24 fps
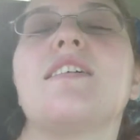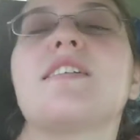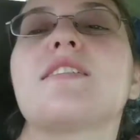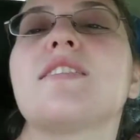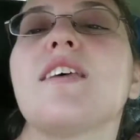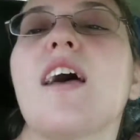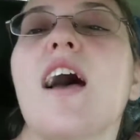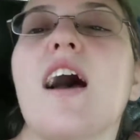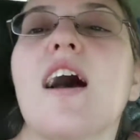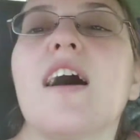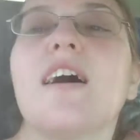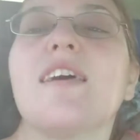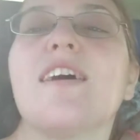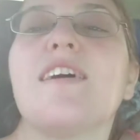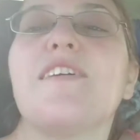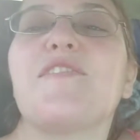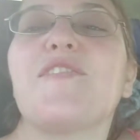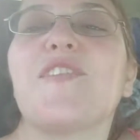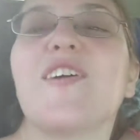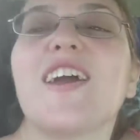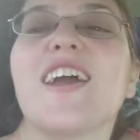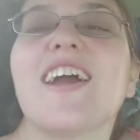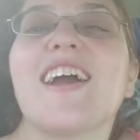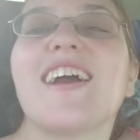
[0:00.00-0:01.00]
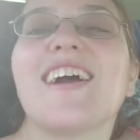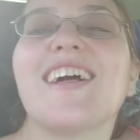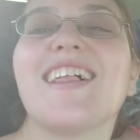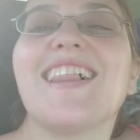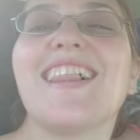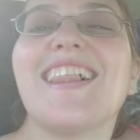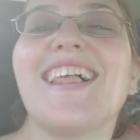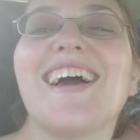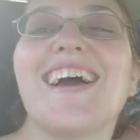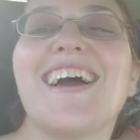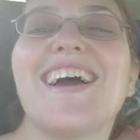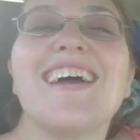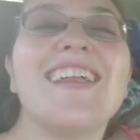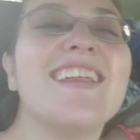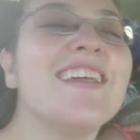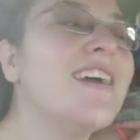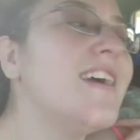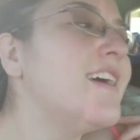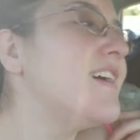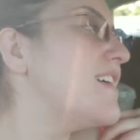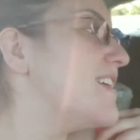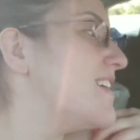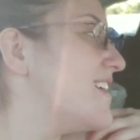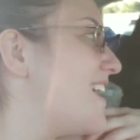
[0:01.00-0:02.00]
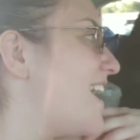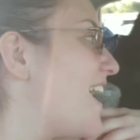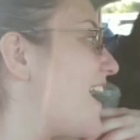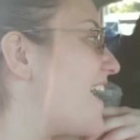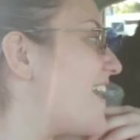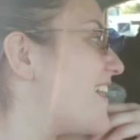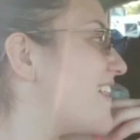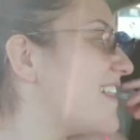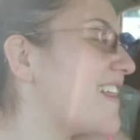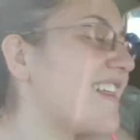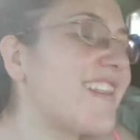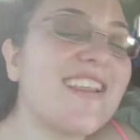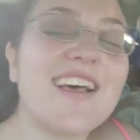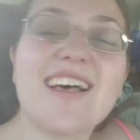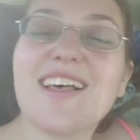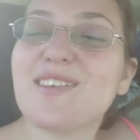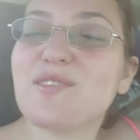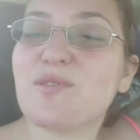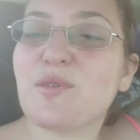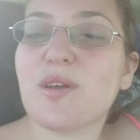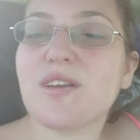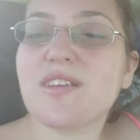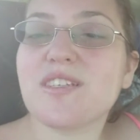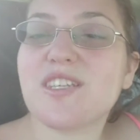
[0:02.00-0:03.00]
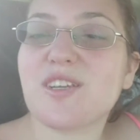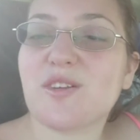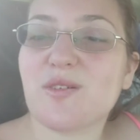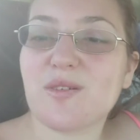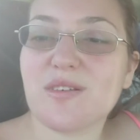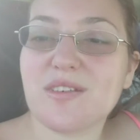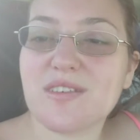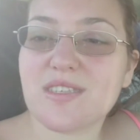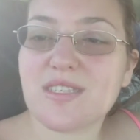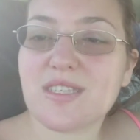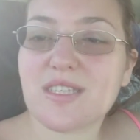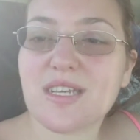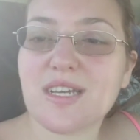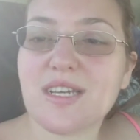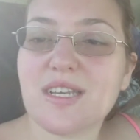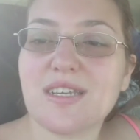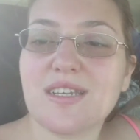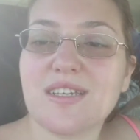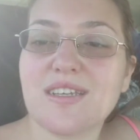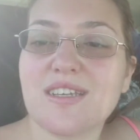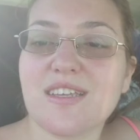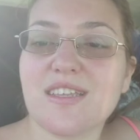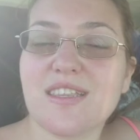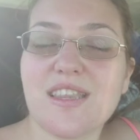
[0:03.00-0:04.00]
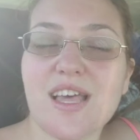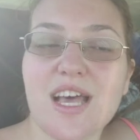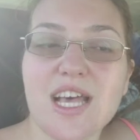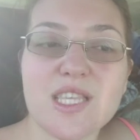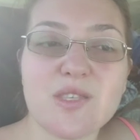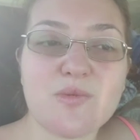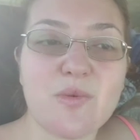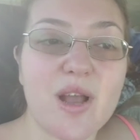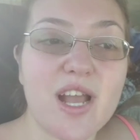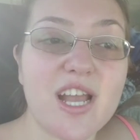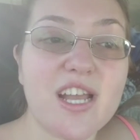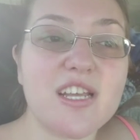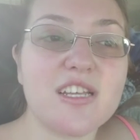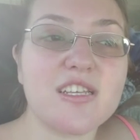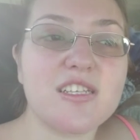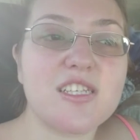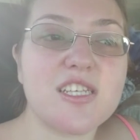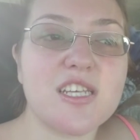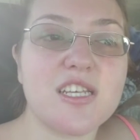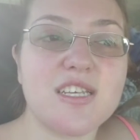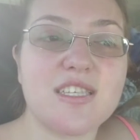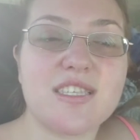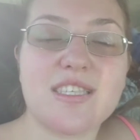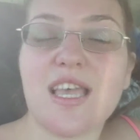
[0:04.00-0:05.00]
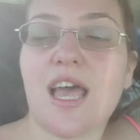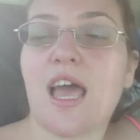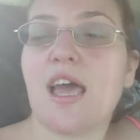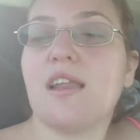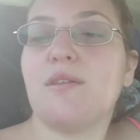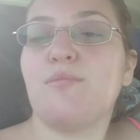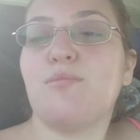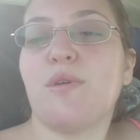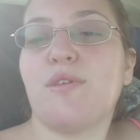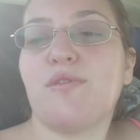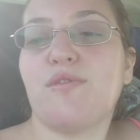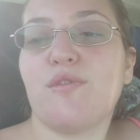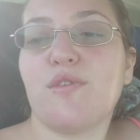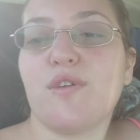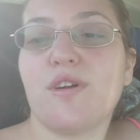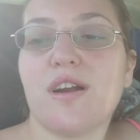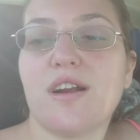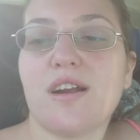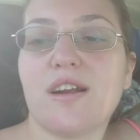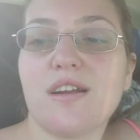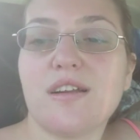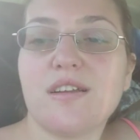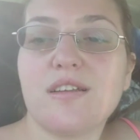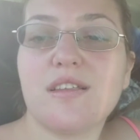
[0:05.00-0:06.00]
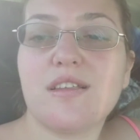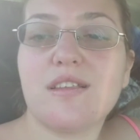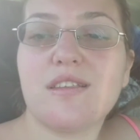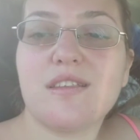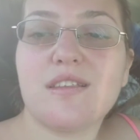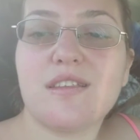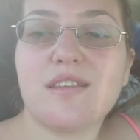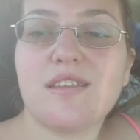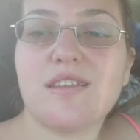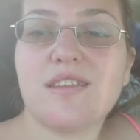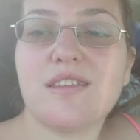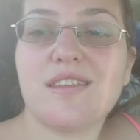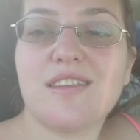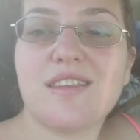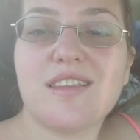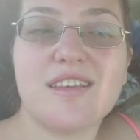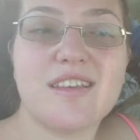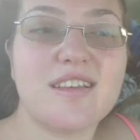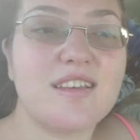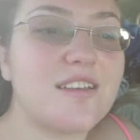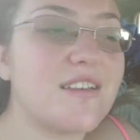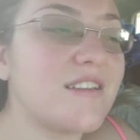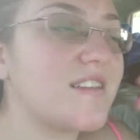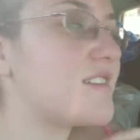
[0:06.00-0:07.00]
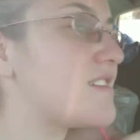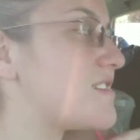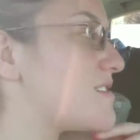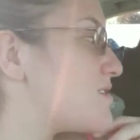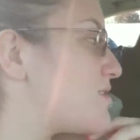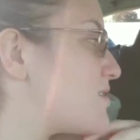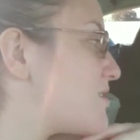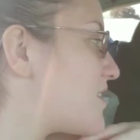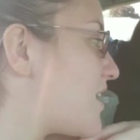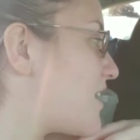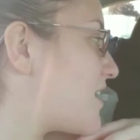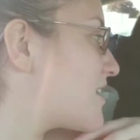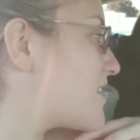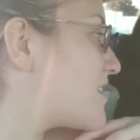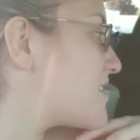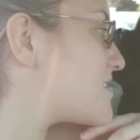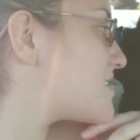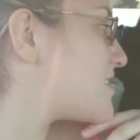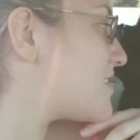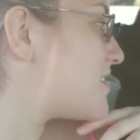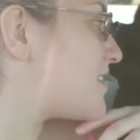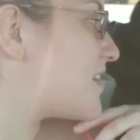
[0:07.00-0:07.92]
am tired of feeling, and that's why she was gonna. That's why she said before the there's no donkey in